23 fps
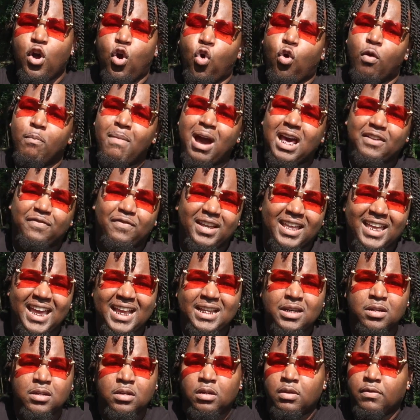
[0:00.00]
or
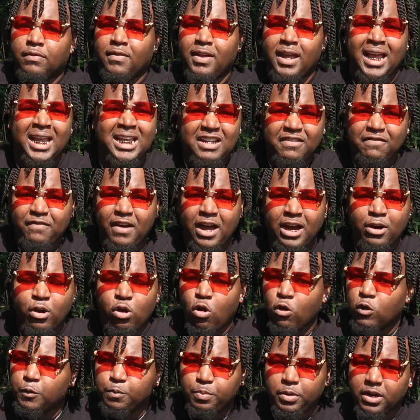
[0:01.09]
modification of any
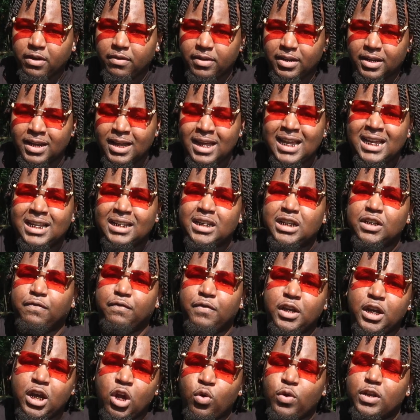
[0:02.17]
firearms, period. This
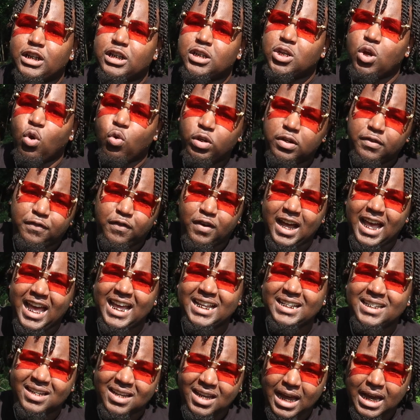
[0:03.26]
video is solely for
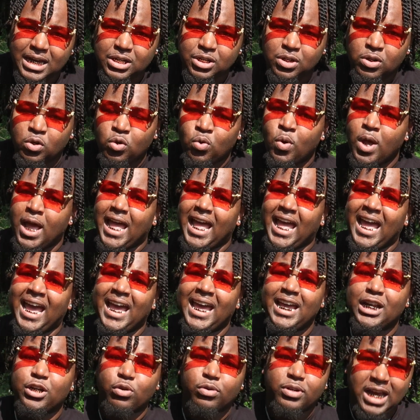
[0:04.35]
educational
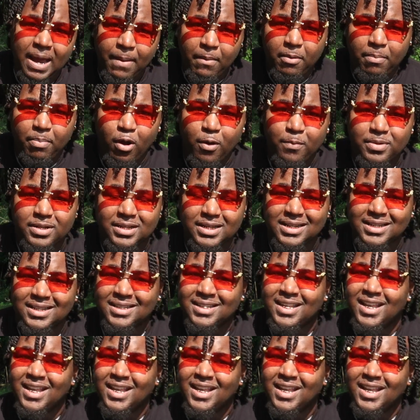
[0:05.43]
and entertainment purposes.